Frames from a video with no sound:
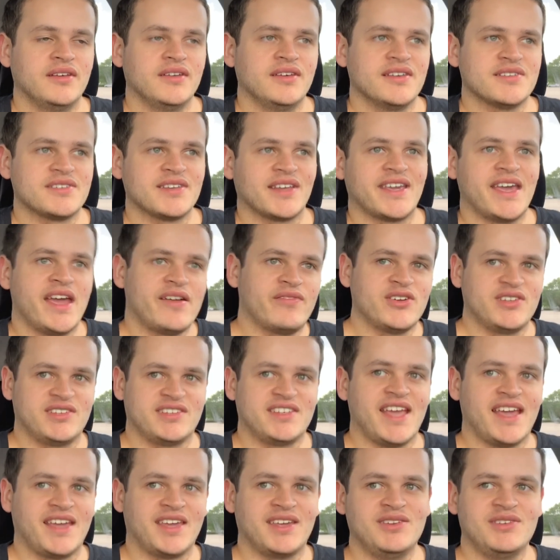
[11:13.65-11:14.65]
it's like every
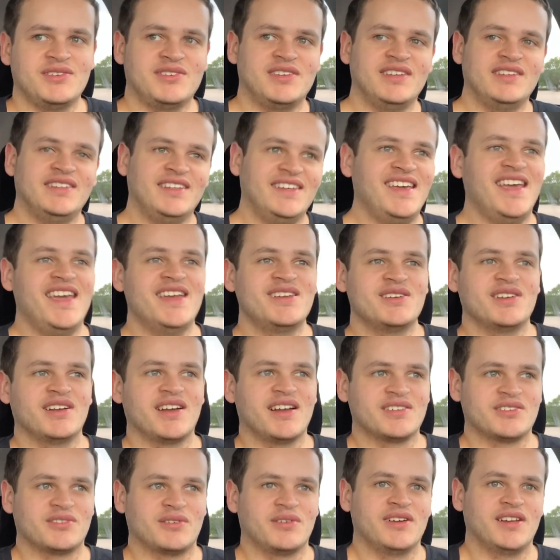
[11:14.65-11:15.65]
second you see de-aging
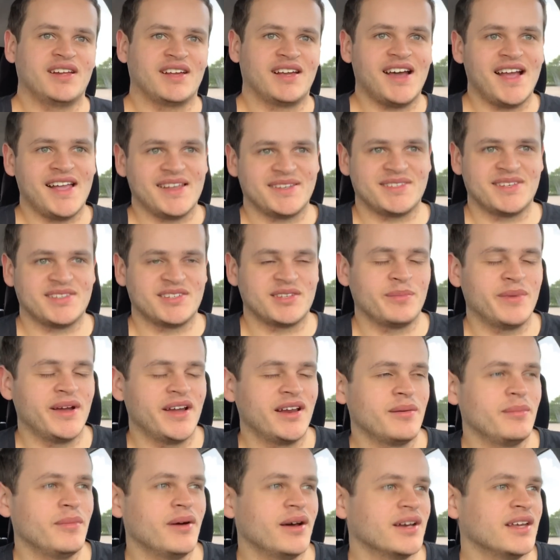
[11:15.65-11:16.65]
on screen, it costs this
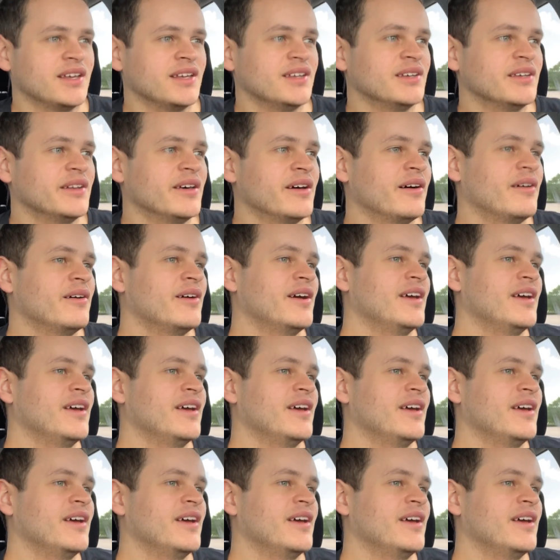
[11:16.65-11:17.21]
amount of money, you know.